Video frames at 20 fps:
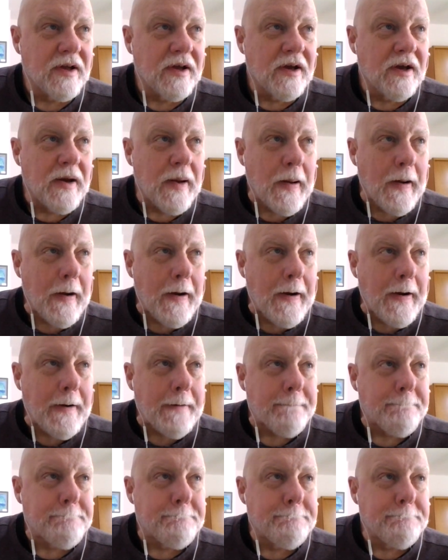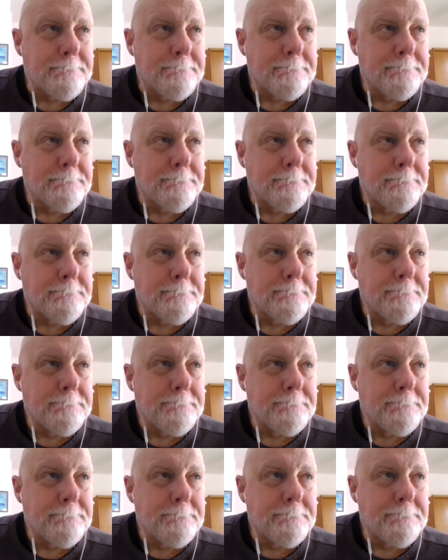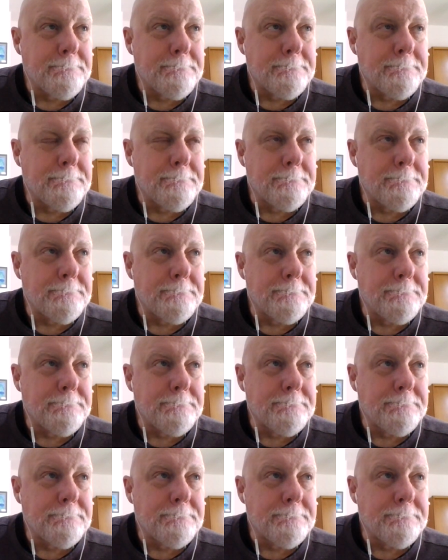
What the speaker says: (no one is talking)